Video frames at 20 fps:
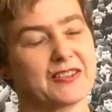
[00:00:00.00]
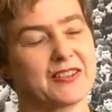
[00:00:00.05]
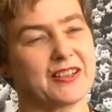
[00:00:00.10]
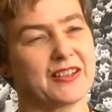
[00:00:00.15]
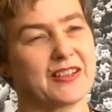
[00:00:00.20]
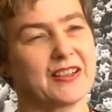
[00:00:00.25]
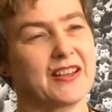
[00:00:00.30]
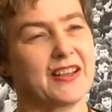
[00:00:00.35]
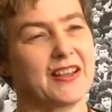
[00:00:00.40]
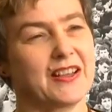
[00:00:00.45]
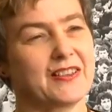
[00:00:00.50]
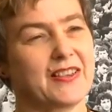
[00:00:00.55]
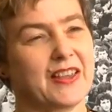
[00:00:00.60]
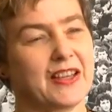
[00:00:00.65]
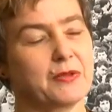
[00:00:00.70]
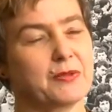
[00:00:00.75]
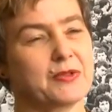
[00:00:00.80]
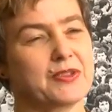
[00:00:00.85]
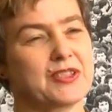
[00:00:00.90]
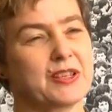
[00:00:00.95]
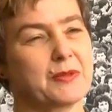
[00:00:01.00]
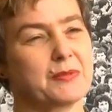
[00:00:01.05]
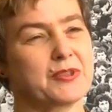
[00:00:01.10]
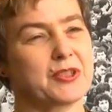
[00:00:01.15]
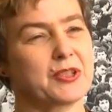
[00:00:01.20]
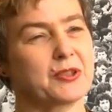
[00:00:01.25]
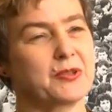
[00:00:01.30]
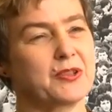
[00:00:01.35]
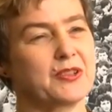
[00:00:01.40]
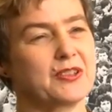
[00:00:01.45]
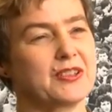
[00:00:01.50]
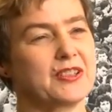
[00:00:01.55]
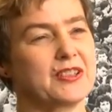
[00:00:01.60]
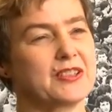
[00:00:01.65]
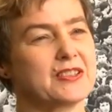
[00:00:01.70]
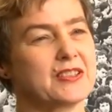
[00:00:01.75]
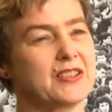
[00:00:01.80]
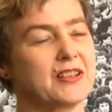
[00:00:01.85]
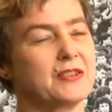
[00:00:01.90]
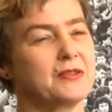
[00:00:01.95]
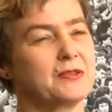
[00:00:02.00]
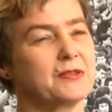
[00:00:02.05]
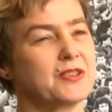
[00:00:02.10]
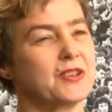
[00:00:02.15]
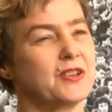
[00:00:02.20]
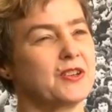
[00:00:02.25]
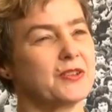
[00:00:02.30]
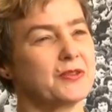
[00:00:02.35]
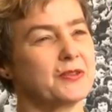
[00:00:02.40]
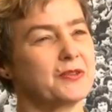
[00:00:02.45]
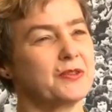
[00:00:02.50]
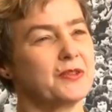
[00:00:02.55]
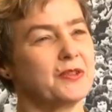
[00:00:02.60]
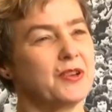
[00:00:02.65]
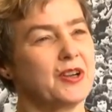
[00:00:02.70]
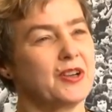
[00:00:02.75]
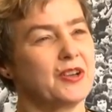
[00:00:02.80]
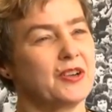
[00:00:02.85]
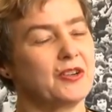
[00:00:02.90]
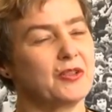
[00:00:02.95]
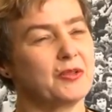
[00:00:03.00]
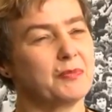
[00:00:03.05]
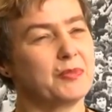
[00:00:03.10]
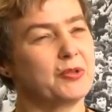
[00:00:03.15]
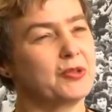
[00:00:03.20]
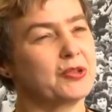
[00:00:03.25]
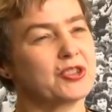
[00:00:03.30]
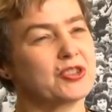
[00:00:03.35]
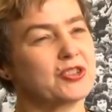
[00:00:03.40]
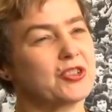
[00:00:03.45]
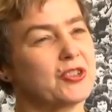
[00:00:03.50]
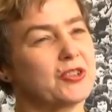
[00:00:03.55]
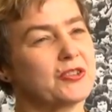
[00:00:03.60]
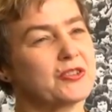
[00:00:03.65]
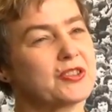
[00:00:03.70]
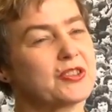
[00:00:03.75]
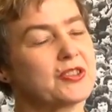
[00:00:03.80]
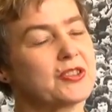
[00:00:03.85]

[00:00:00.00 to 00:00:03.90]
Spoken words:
thing, they were subsequently sold on or pushed on to